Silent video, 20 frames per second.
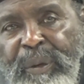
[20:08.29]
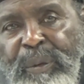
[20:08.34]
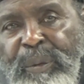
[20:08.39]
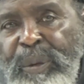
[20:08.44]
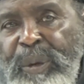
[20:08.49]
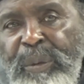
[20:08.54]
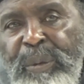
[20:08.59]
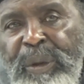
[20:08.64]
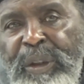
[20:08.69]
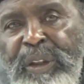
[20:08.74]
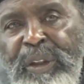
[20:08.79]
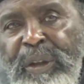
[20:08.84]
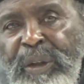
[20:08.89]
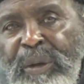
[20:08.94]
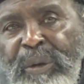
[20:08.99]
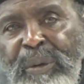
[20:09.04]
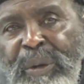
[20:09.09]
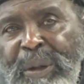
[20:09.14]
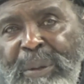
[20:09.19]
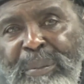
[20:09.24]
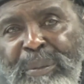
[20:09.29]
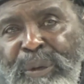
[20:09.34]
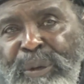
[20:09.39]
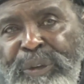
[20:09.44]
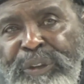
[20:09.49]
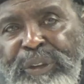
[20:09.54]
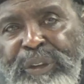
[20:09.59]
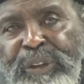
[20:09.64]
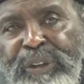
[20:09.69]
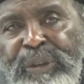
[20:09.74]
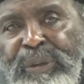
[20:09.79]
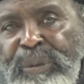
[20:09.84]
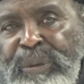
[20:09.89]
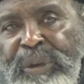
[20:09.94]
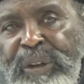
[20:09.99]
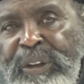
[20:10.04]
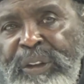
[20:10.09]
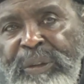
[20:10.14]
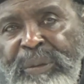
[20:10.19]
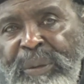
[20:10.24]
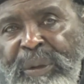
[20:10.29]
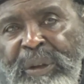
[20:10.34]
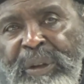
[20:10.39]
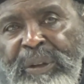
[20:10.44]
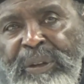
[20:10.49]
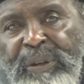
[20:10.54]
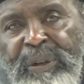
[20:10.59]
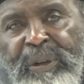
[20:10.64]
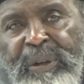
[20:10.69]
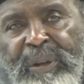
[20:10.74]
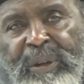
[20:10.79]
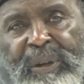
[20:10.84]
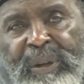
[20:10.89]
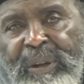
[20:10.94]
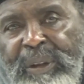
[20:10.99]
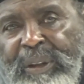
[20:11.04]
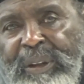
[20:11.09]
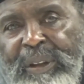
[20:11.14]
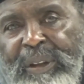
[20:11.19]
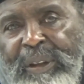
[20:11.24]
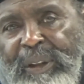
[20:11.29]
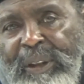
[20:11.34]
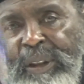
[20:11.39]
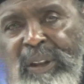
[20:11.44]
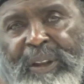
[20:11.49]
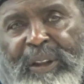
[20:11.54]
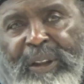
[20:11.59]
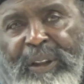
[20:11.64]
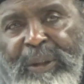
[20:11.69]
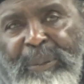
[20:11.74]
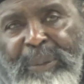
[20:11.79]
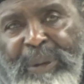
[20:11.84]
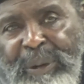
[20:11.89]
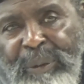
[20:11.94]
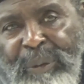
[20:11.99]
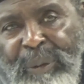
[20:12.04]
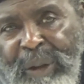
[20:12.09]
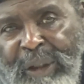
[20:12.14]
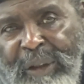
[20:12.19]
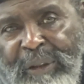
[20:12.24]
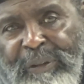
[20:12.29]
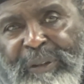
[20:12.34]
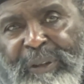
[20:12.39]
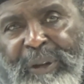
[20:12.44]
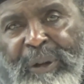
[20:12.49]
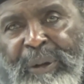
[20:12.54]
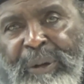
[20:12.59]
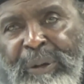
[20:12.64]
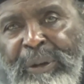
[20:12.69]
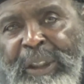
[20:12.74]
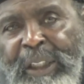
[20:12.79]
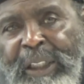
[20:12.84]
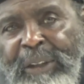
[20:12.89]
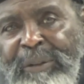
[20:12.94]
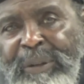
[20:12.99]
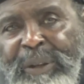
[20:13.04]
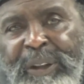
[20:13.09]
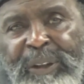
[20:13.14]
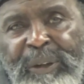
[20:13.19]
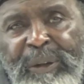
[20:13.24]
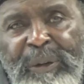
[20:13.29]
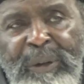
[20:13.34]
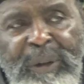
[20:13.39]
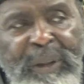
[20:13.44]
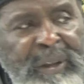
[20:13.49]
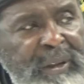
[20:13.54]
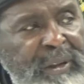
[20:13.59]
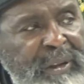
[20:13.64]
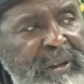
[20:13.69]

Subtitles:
We wouldn't know where Musa was, the big waterfall, Lake Victoria.